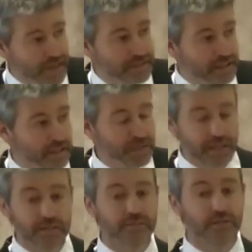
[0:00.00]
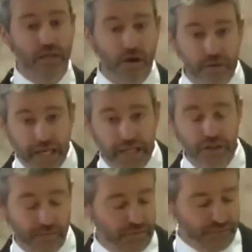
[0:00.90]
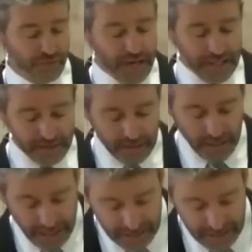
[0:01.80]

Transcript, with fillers: idea, because of the location of the phrase,